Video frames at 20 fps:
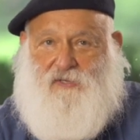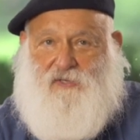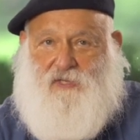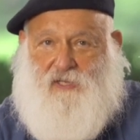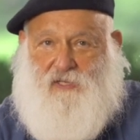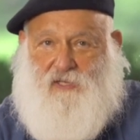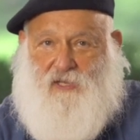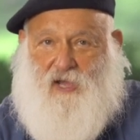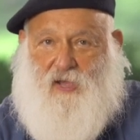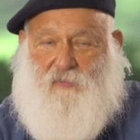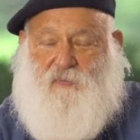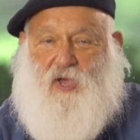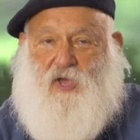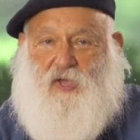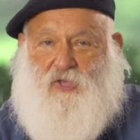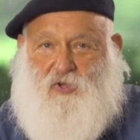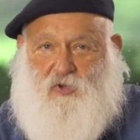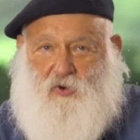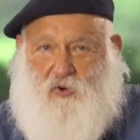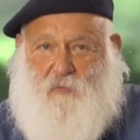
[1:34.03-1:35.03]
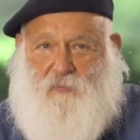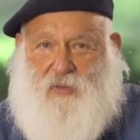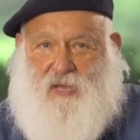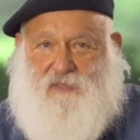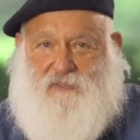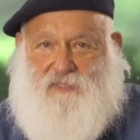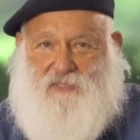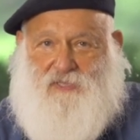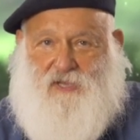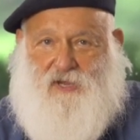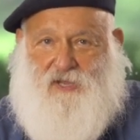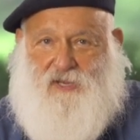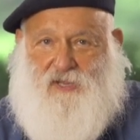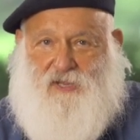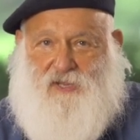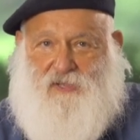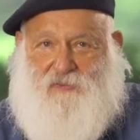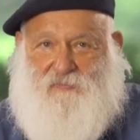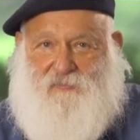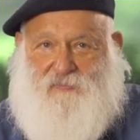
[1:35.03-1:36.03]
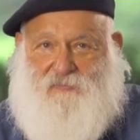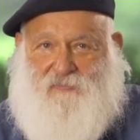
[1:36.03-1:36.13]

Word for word: to climb your Mount Sinai?